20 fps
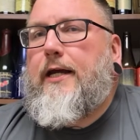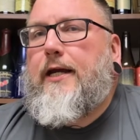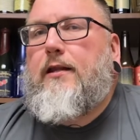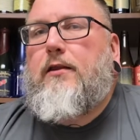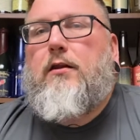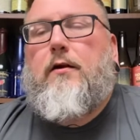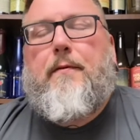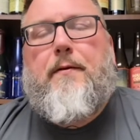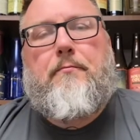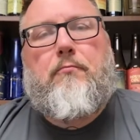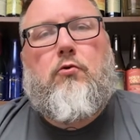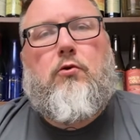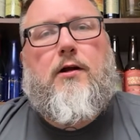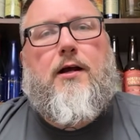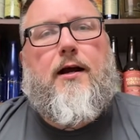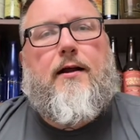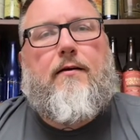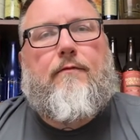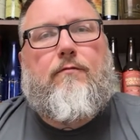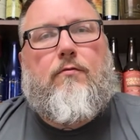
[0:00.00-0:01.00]
a little bit more
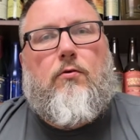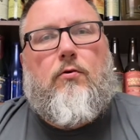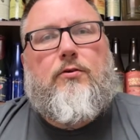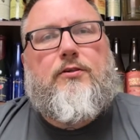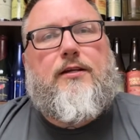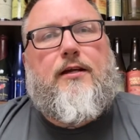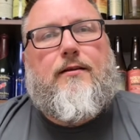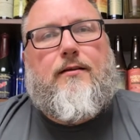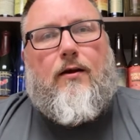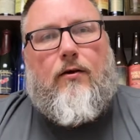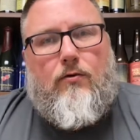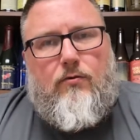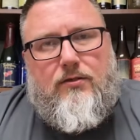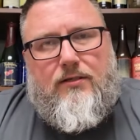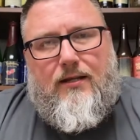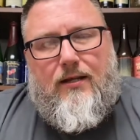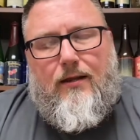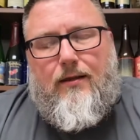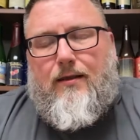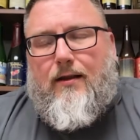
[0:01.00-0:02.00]
kind of roasty
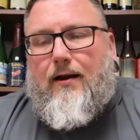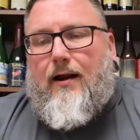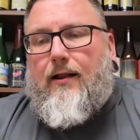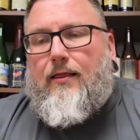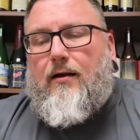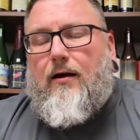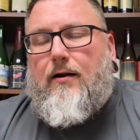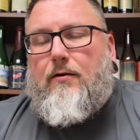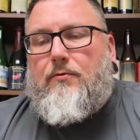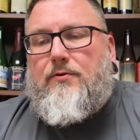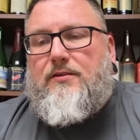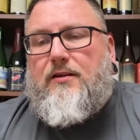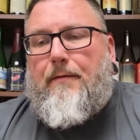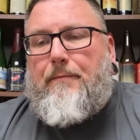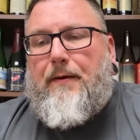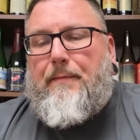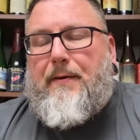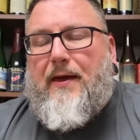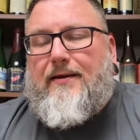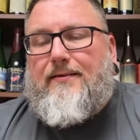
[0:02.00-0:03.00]
toasty than I thought it was going to
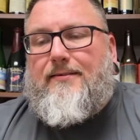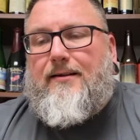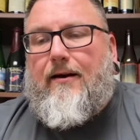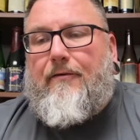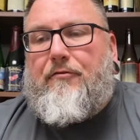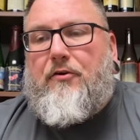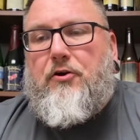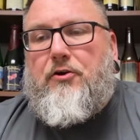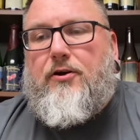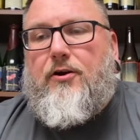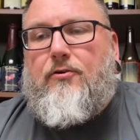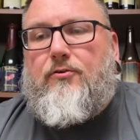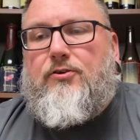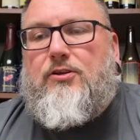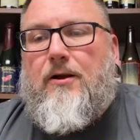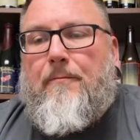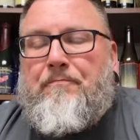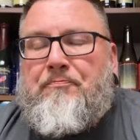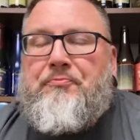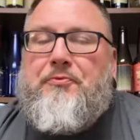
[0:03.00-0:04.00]
be based off of the
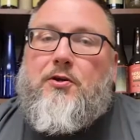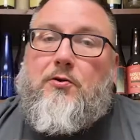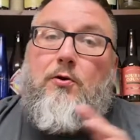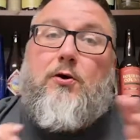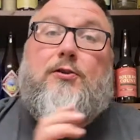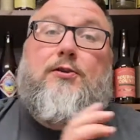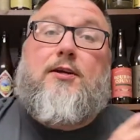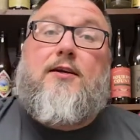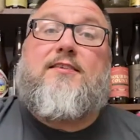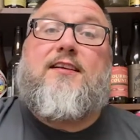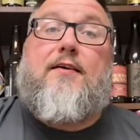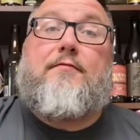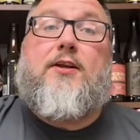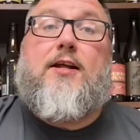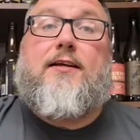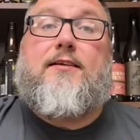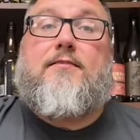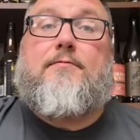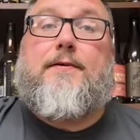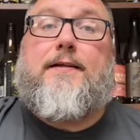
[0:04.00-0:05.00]
nose. Well, it does have a
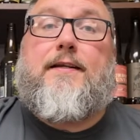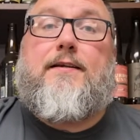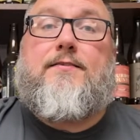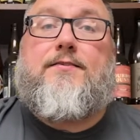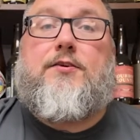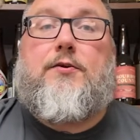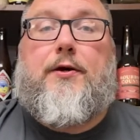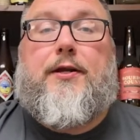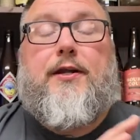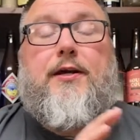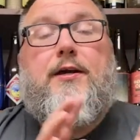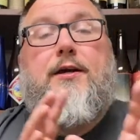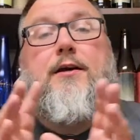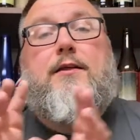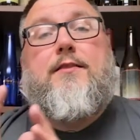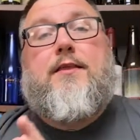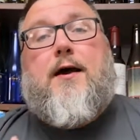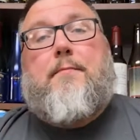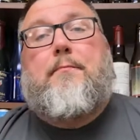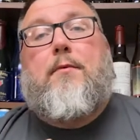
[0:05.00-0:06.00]
nice sweetness to it.
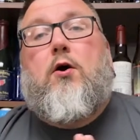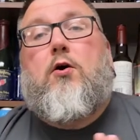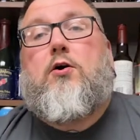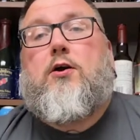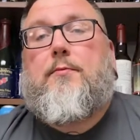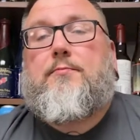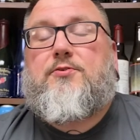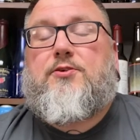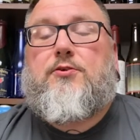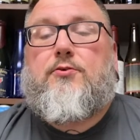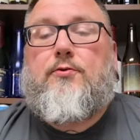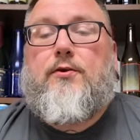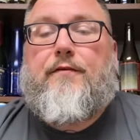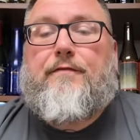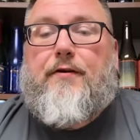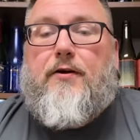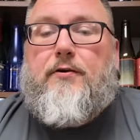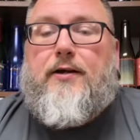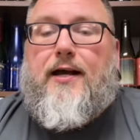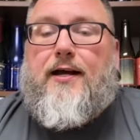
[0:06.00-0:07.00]
That malt comes through in a
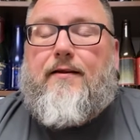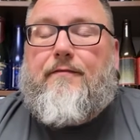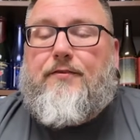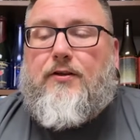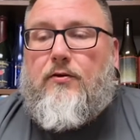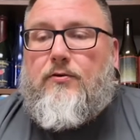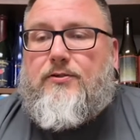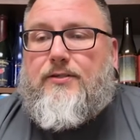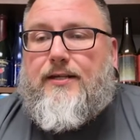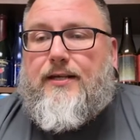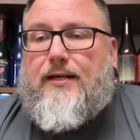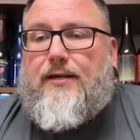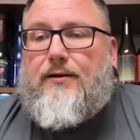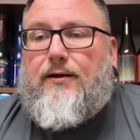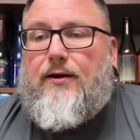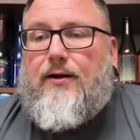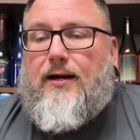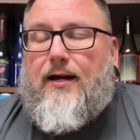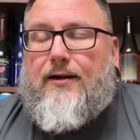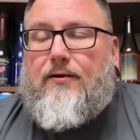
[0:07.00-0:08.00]
very kind of
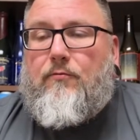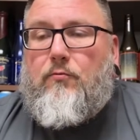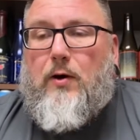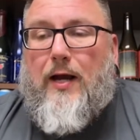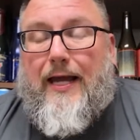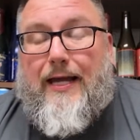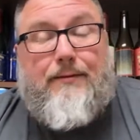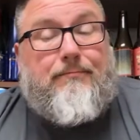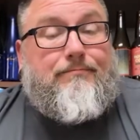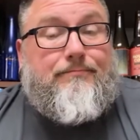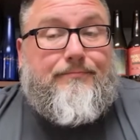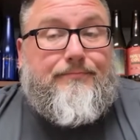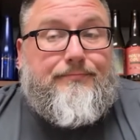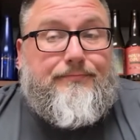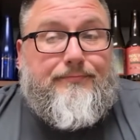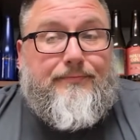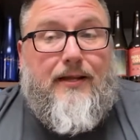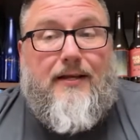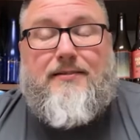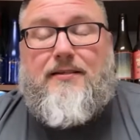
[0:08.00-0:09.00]
toasty kind of way.
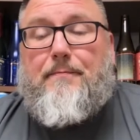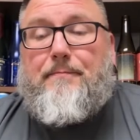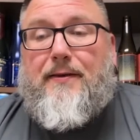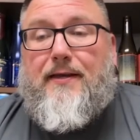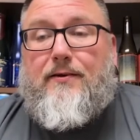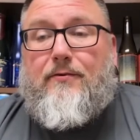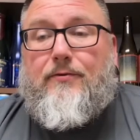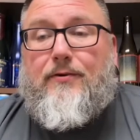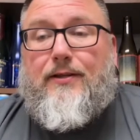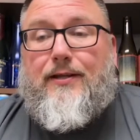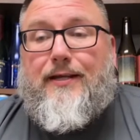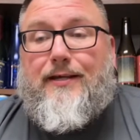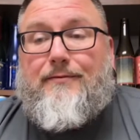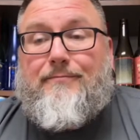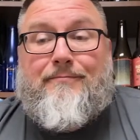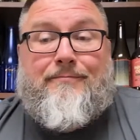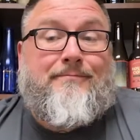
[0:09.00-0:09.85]
Ends up being a really